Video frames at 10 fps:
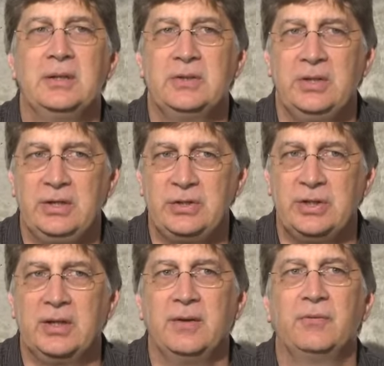
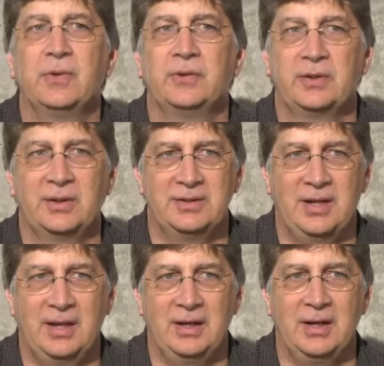teaching,
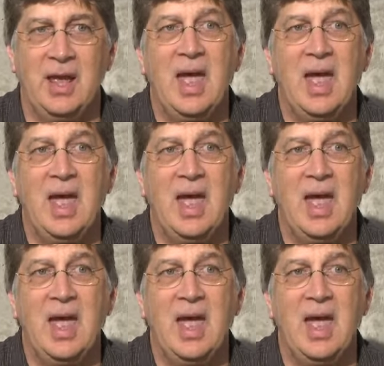facilitating,